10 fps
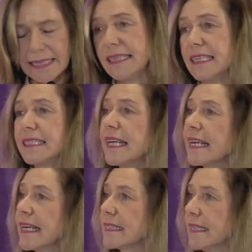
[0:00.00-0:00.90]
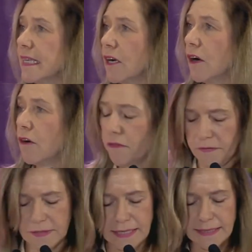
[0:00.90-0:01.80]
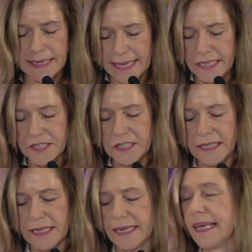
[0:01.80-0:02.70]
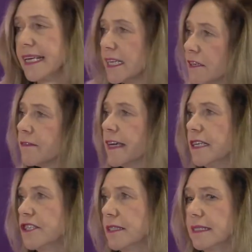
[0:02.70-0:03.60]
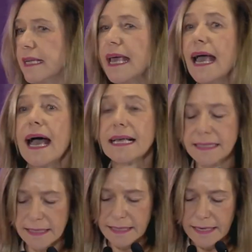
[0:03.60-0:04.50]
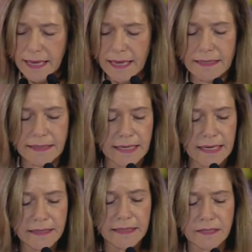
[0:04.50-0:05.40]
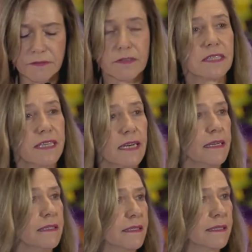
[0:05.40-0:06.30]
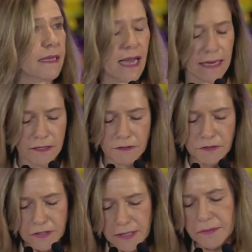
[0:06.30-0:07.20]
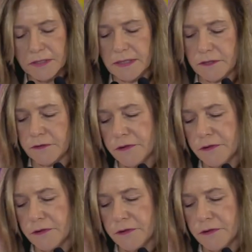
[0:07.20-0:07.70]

This legacy of dedication and innovation has enhanced India's resilience and contributed